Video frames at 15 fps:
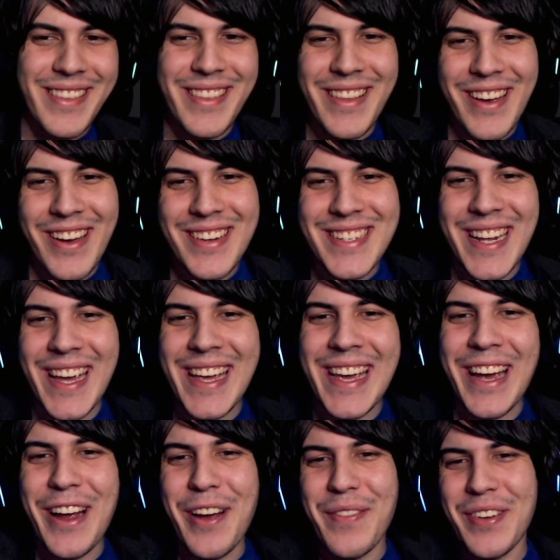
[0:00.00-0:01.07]
believe. No, take
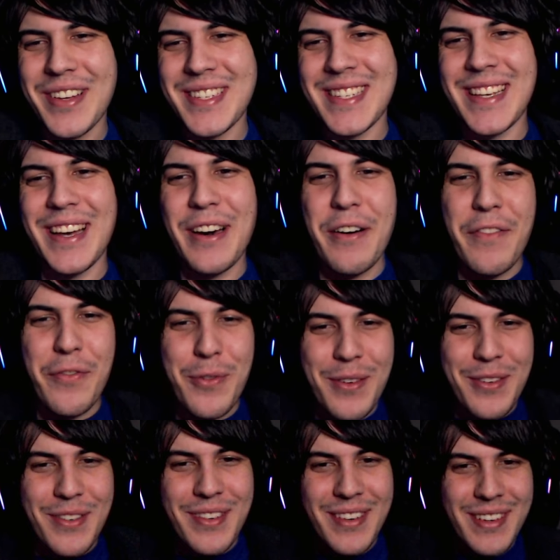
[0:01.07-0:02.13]
care of yourself.
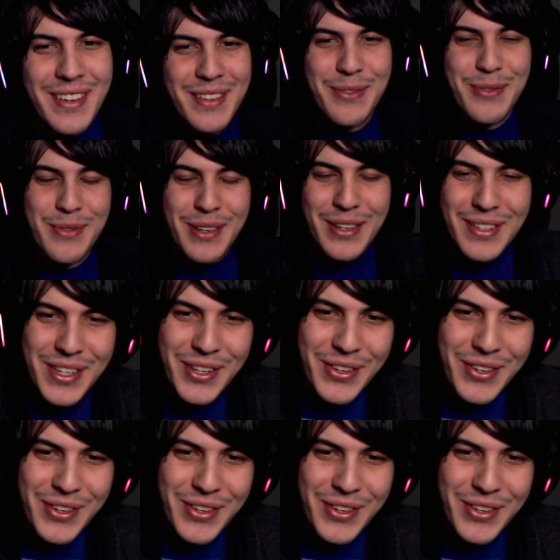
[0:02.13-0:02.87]
We'll, we'll